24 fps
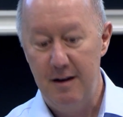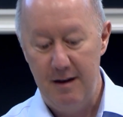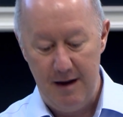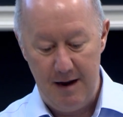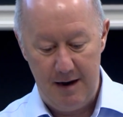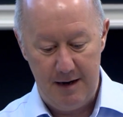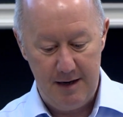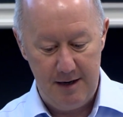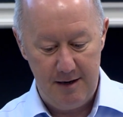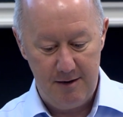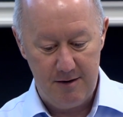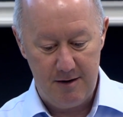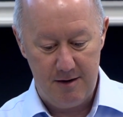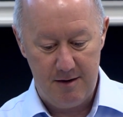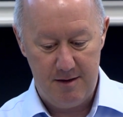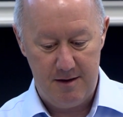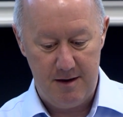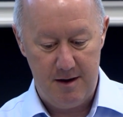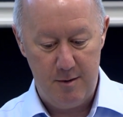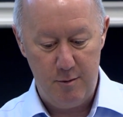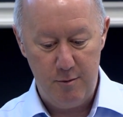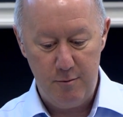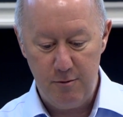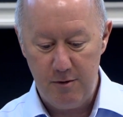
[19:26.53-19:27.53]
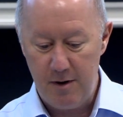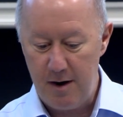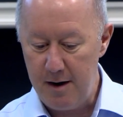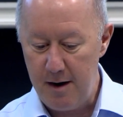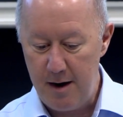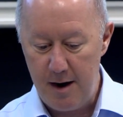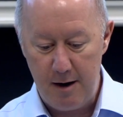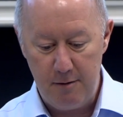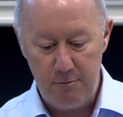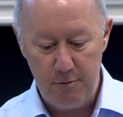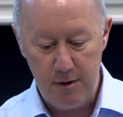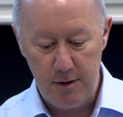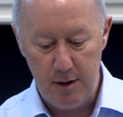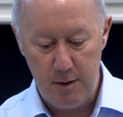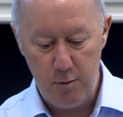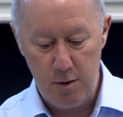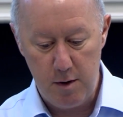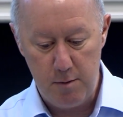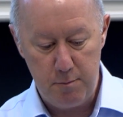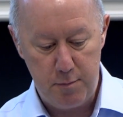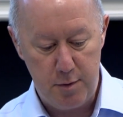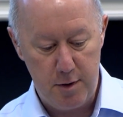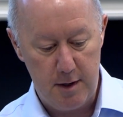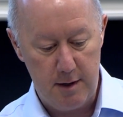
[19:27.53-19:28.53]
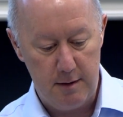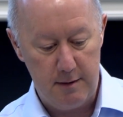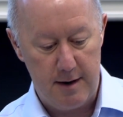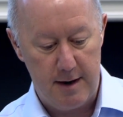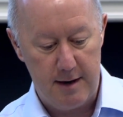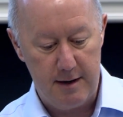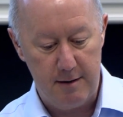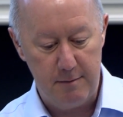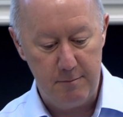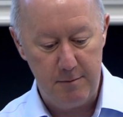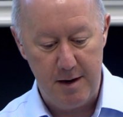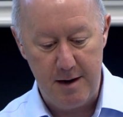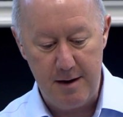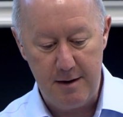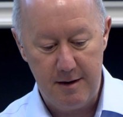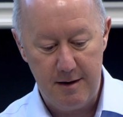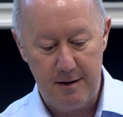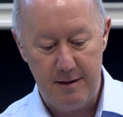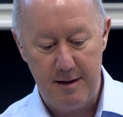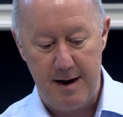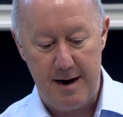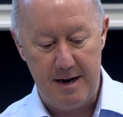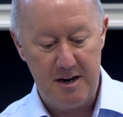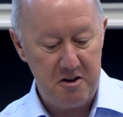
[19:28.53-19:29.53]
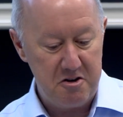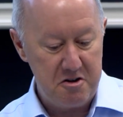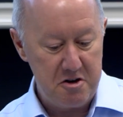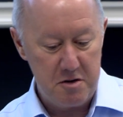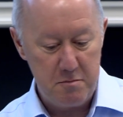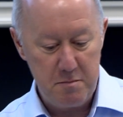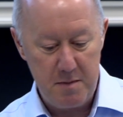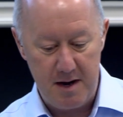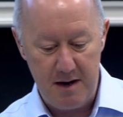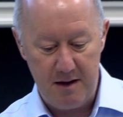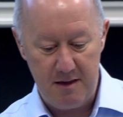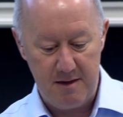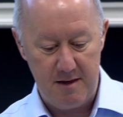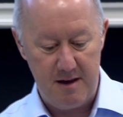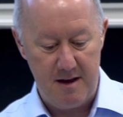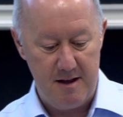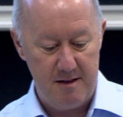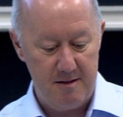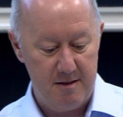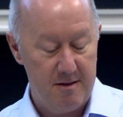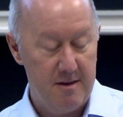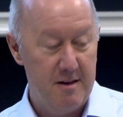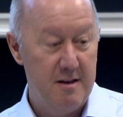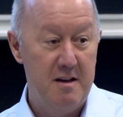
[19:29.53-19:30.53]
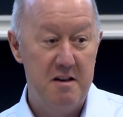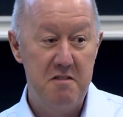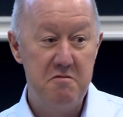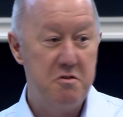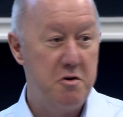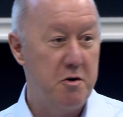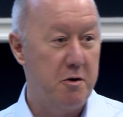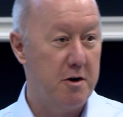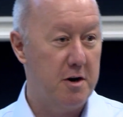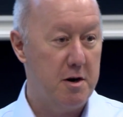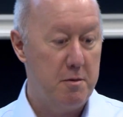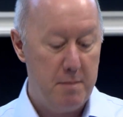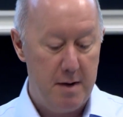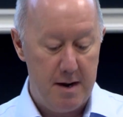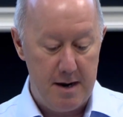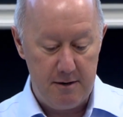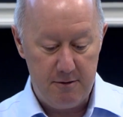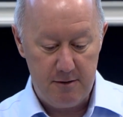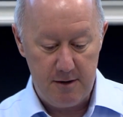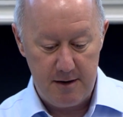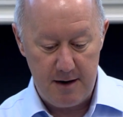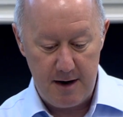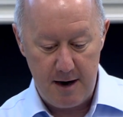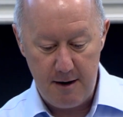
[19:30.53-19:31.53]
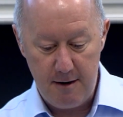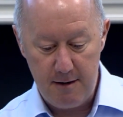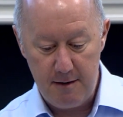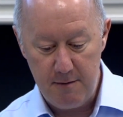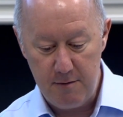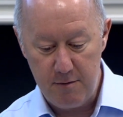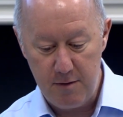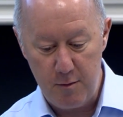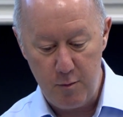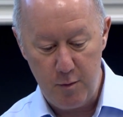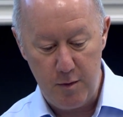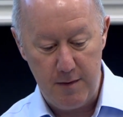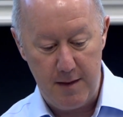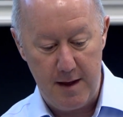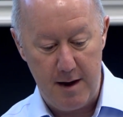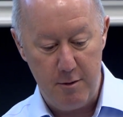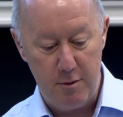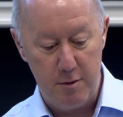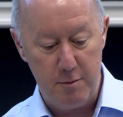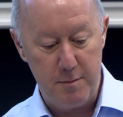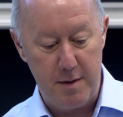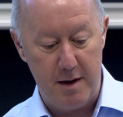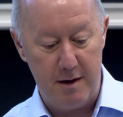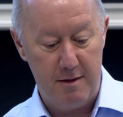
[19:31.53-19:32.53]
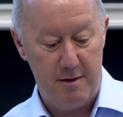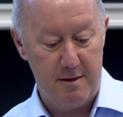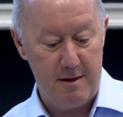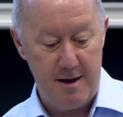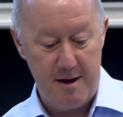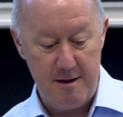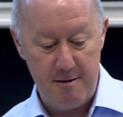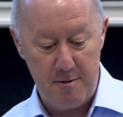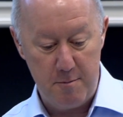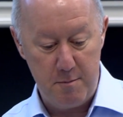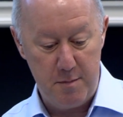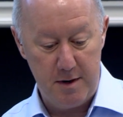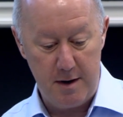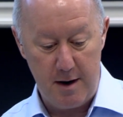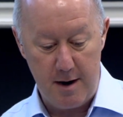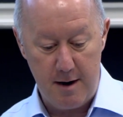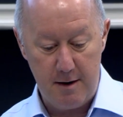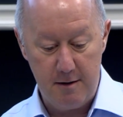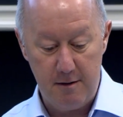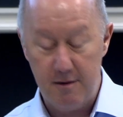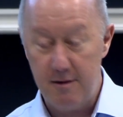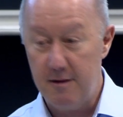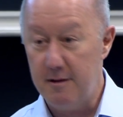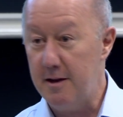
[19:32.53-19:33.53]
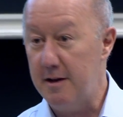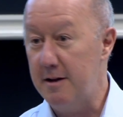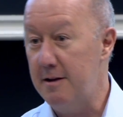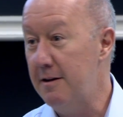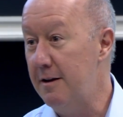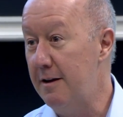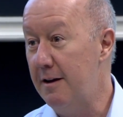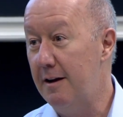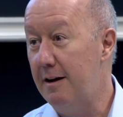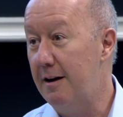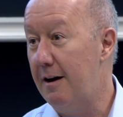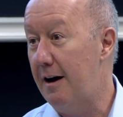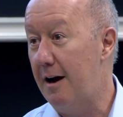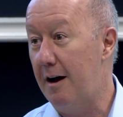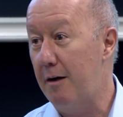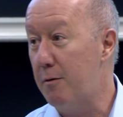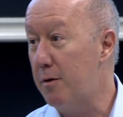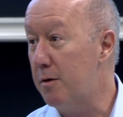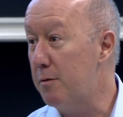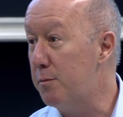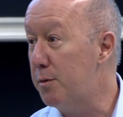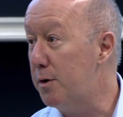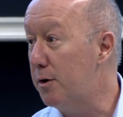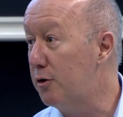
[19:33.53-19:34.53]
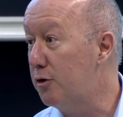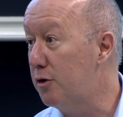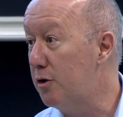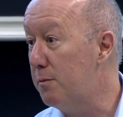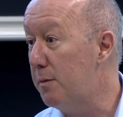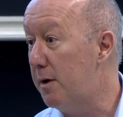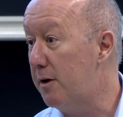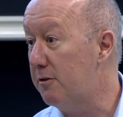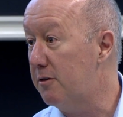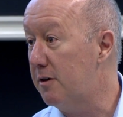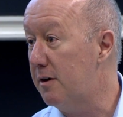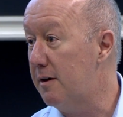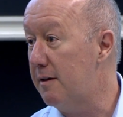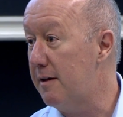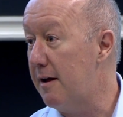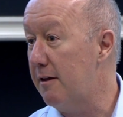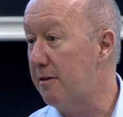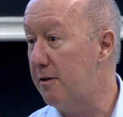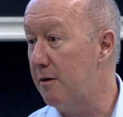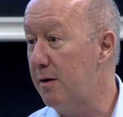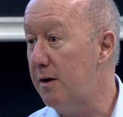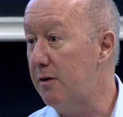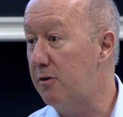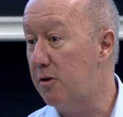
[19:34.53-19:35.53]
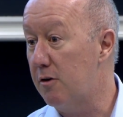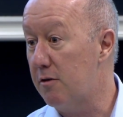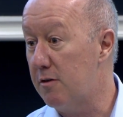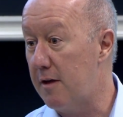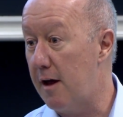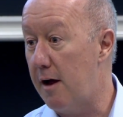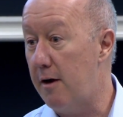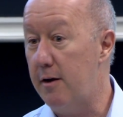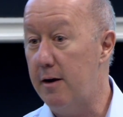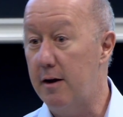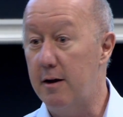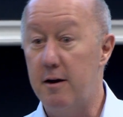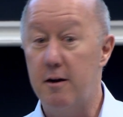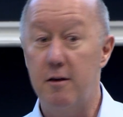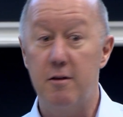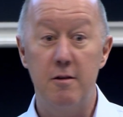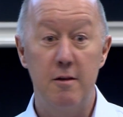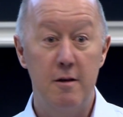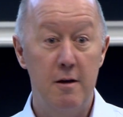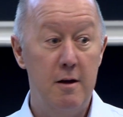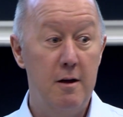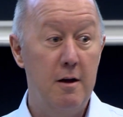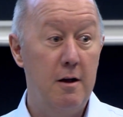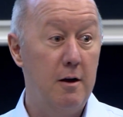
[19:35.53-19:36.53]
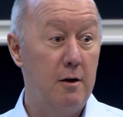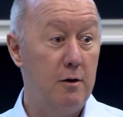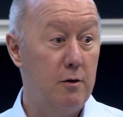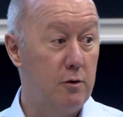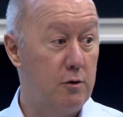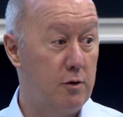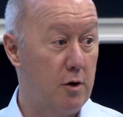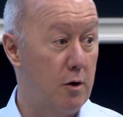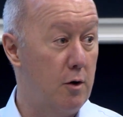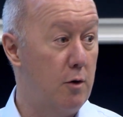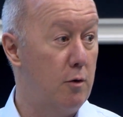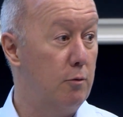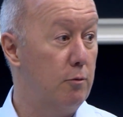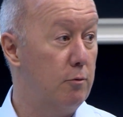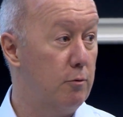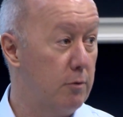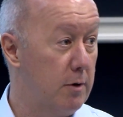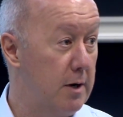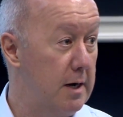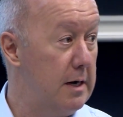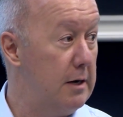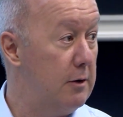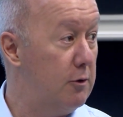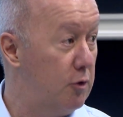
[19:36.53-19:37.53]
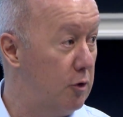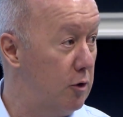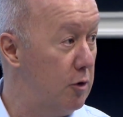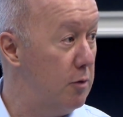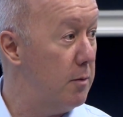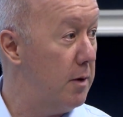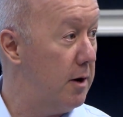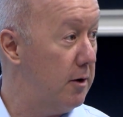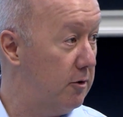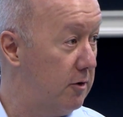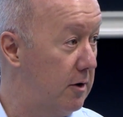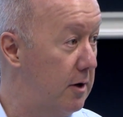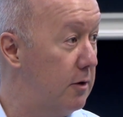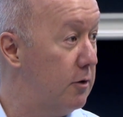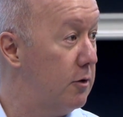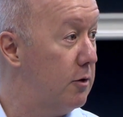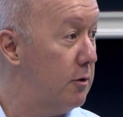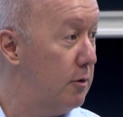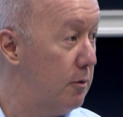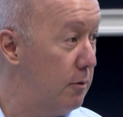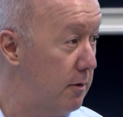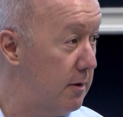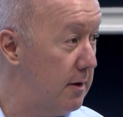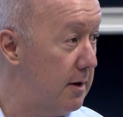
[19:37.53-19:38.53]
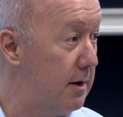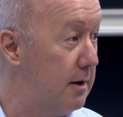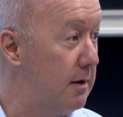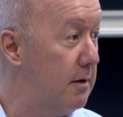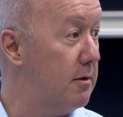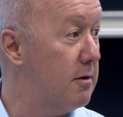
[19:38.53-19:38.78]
and he just said, I really wouldn't put a lot into that. It could make sense. You could imagine narratives in when that would make sense, but honestly, I wouldn't put too much into that. So he's just telling us, don't read too much into the